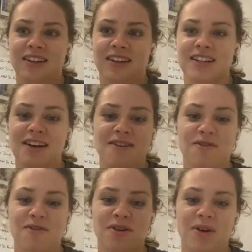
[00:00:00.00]
It's kind of
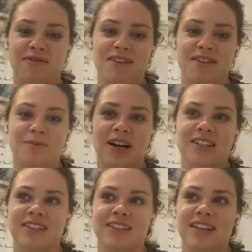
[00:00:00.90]
definitely one of my favorite
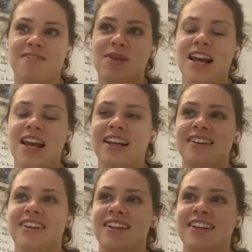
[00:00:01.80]
matches that I've played
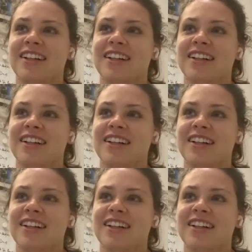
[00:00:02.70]
in.